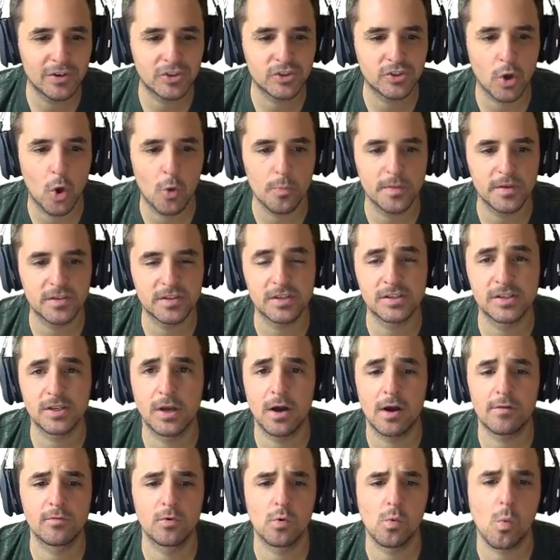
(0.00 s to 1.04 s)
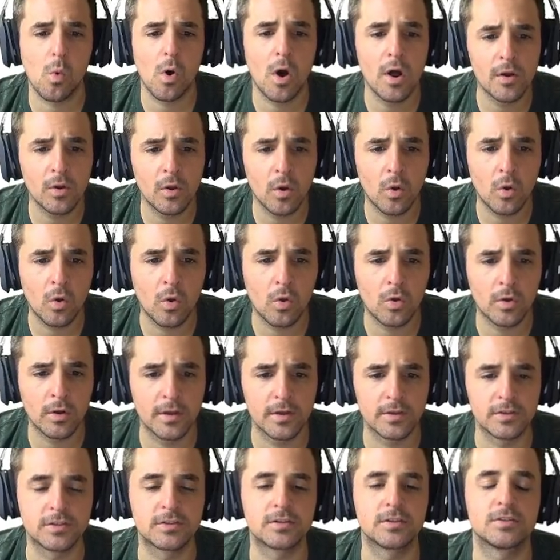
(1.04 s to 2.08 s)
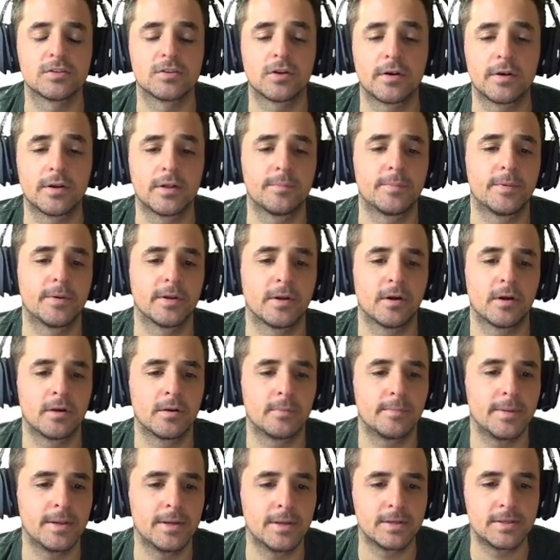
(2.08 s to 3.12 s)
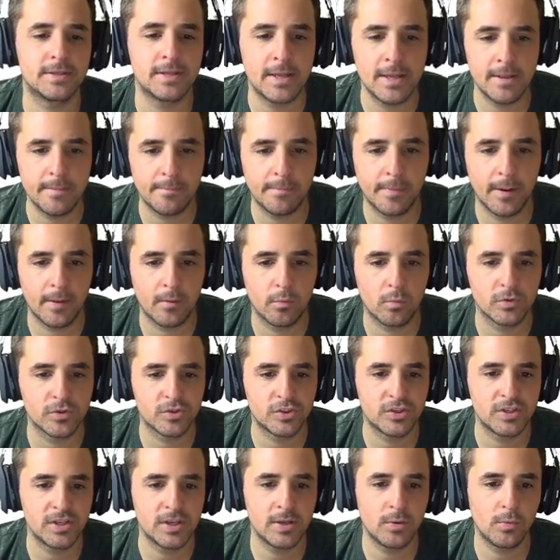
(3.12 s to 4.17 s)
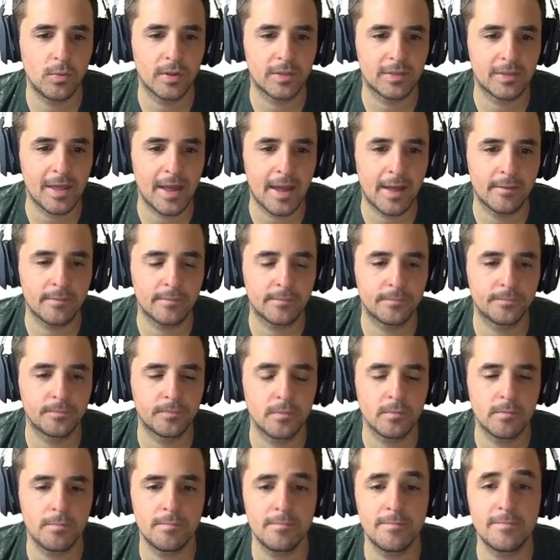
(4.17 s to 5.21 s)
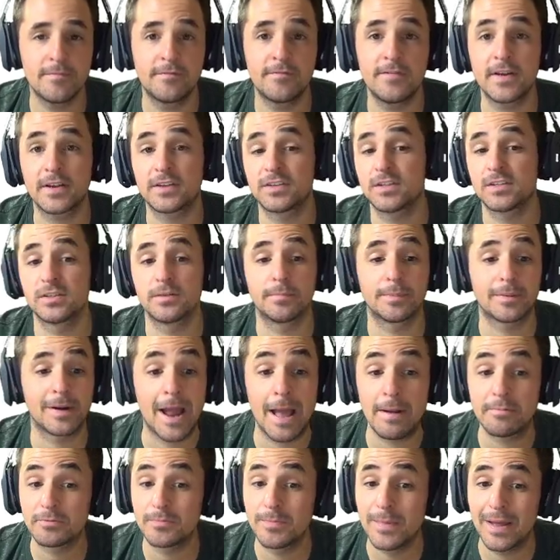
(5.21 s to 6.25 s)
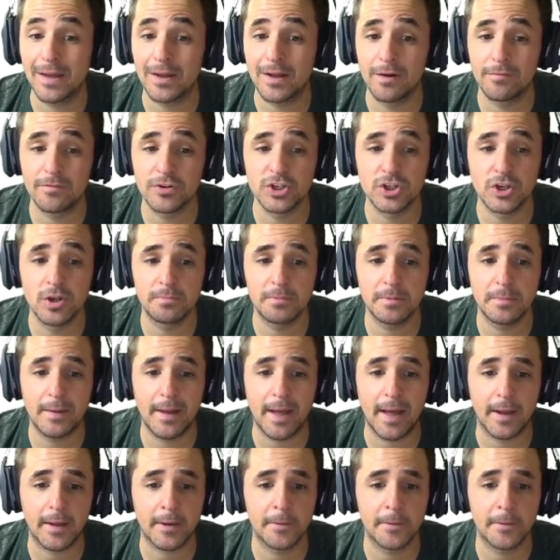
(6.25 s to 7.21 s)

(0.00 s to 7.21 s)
So I hope this doesn't cover one hole because it's already pretty hard to beat it deep, but we'll see what that fixes. And perhaps man coverage could be back.